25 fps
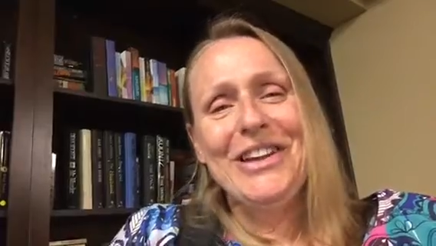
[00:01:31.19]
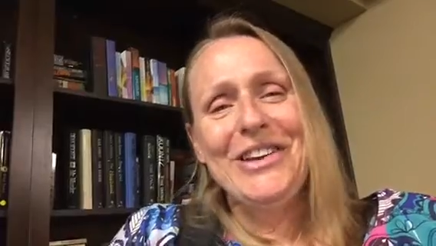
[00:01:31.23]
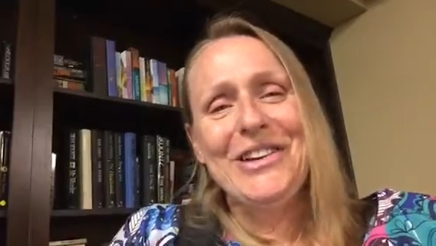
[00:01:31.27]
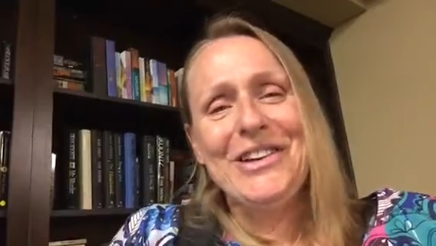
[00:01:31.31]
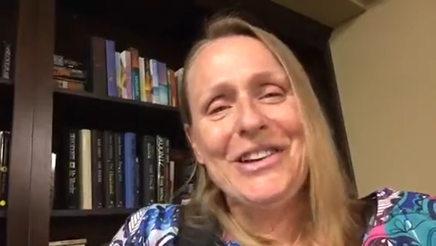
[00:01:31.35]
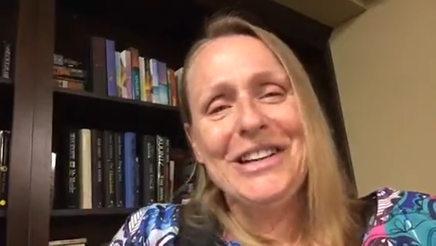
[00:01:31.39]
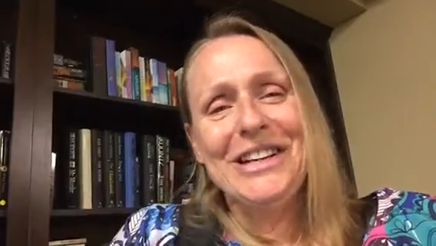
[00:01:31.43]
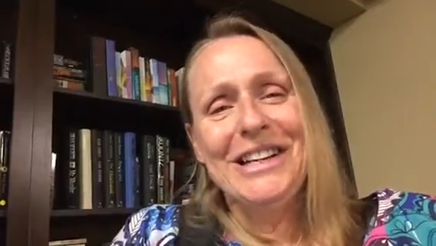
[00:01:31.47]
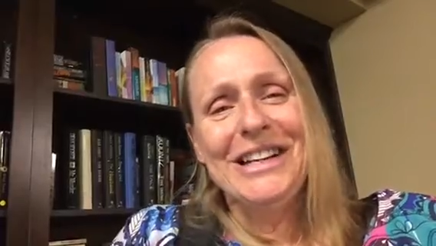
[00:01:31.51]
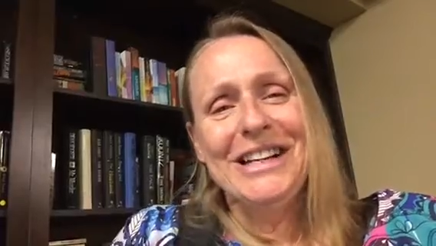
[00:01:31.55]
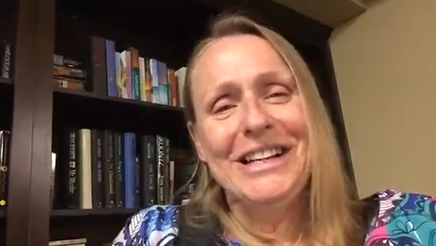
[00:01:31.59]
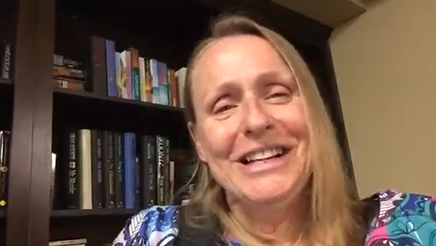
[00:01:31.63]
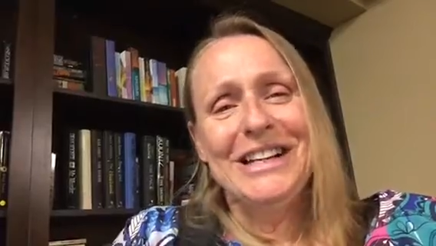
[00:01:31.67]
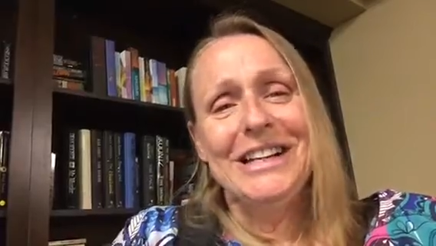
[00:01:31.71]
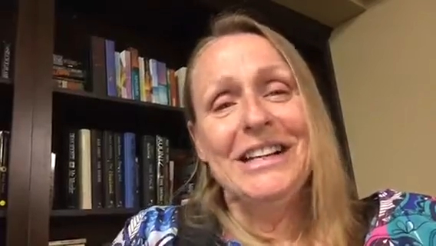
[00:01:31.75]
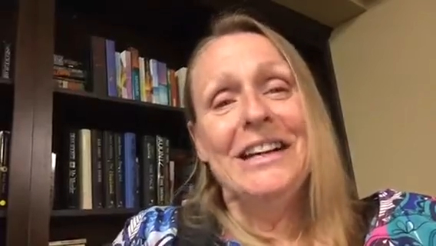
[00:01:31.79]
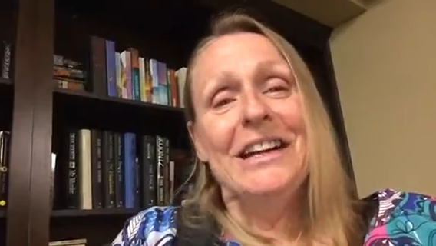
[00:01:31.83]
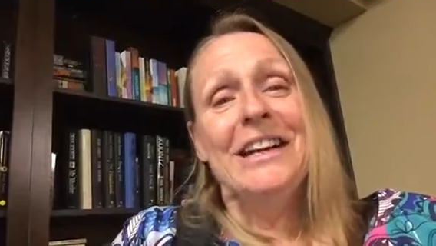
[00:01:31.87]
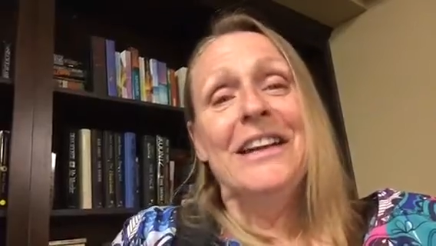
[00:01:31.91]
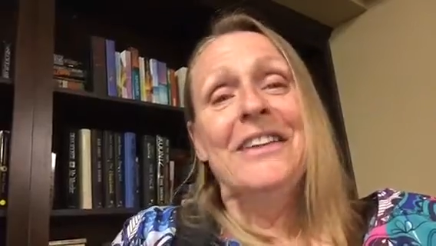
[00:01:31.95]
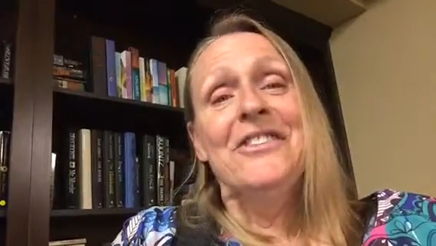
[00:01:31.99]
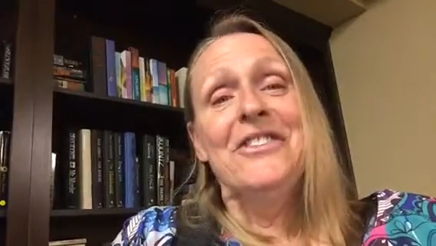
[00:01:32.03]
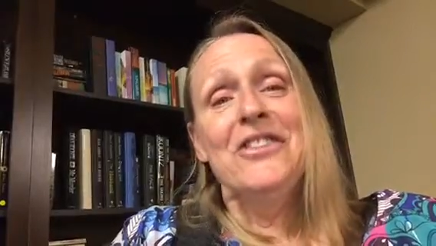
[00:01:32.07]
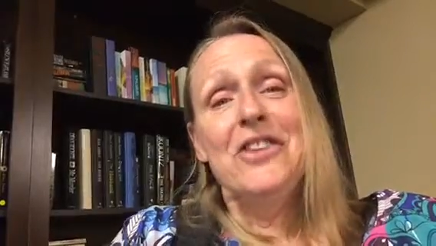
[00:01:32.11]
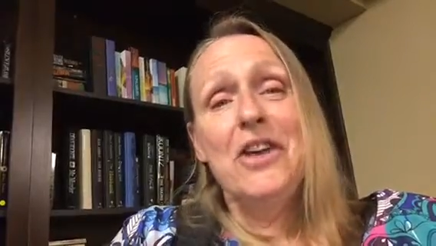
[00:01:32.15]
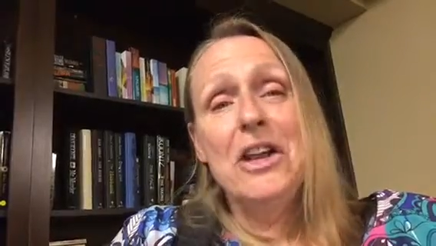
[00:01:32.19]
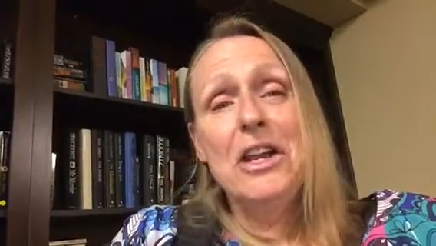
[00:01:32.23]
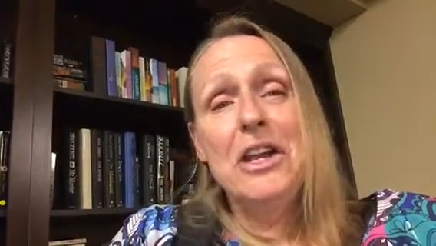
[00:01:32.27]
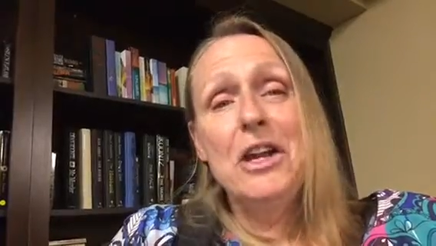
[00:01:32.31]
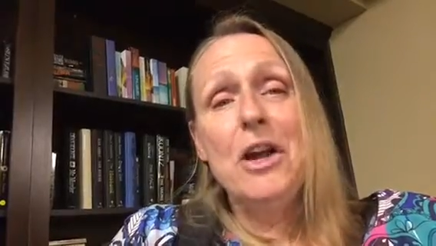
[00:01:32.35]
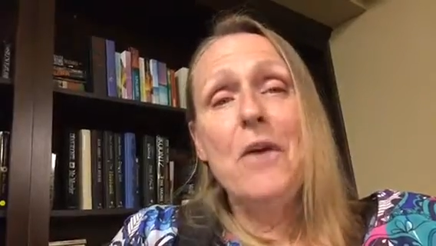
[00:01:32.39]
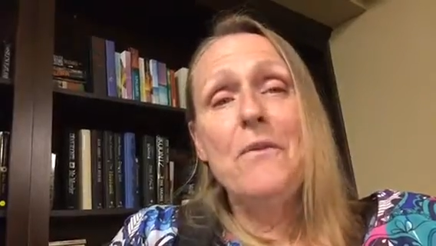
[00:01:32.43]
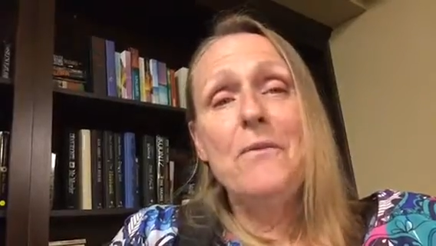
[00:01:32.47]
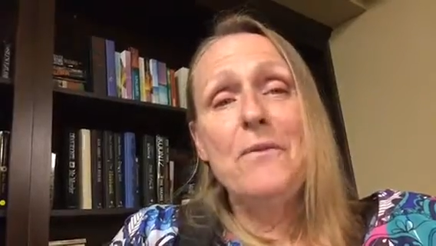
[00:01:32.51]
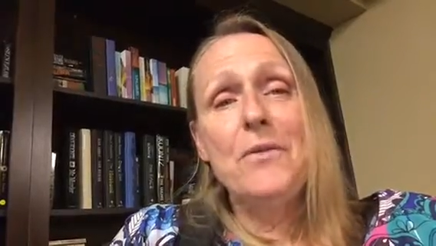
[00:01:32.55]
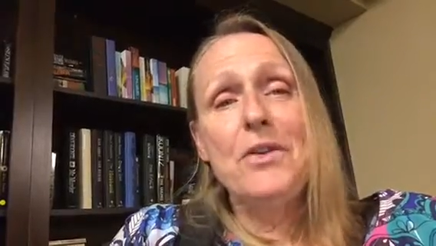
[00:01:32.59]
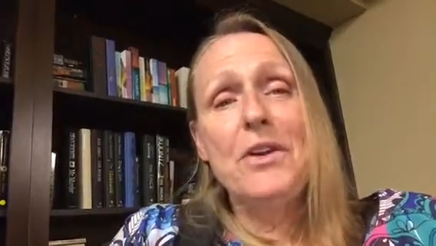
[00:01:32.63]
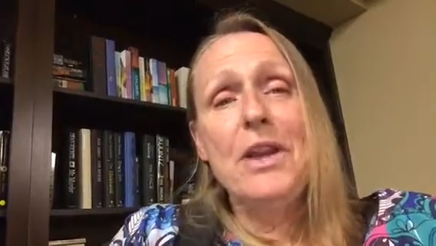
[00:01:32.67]
here,
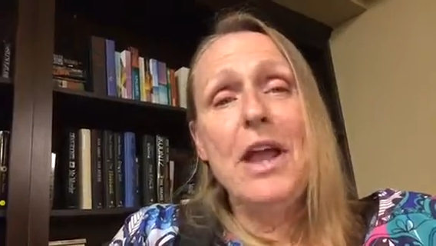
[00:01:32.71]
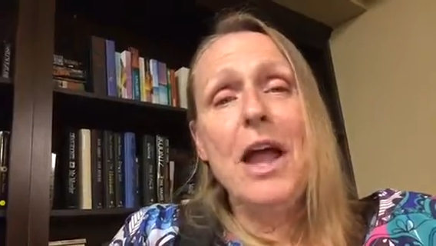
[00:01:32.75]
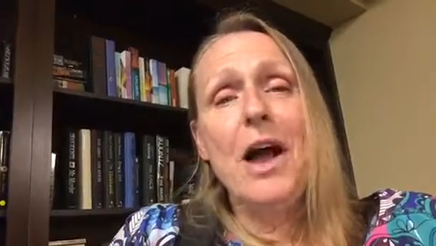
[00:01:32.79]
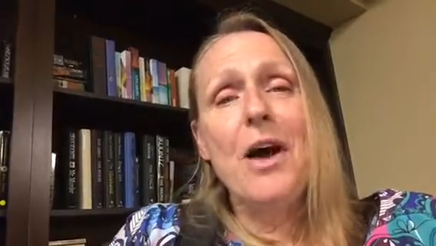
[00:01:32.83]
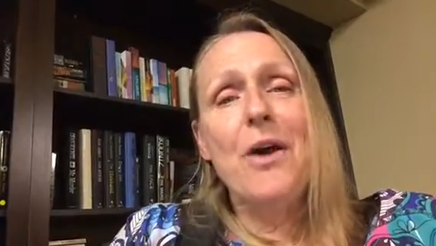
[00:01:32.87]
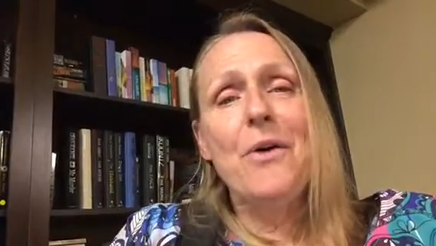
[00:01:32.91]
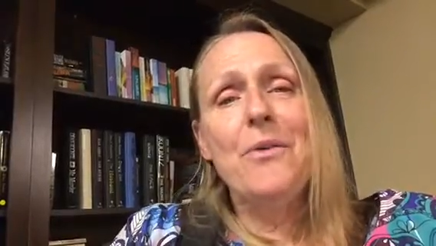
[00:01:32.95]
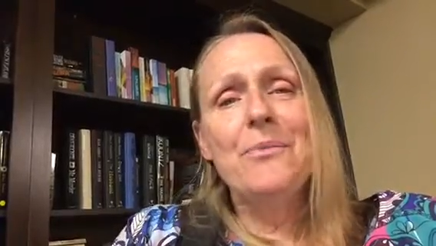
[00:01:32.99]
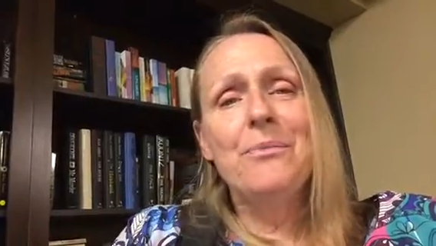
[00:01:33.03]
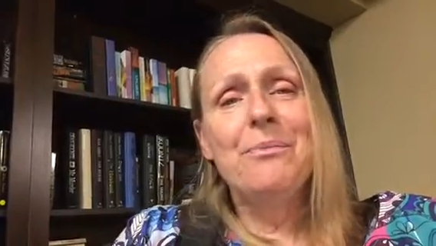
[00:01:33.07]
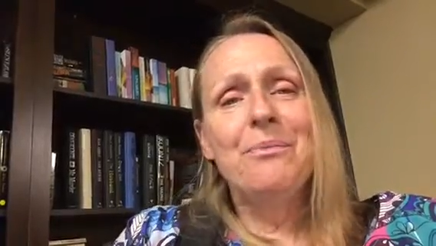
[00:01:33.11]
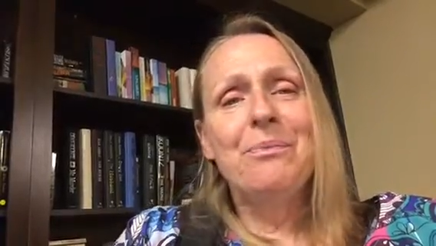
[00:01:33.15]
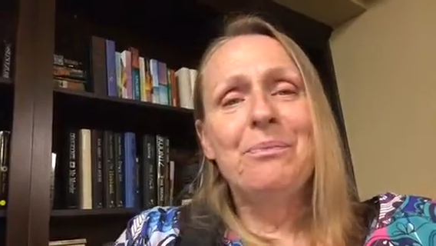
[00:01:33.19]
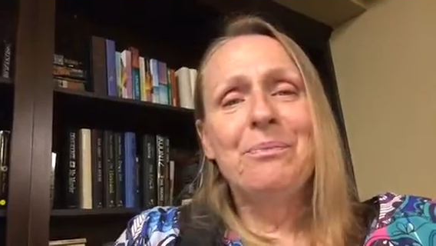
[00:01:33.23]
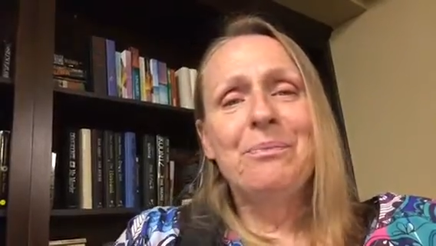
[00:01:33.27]
signing off for now.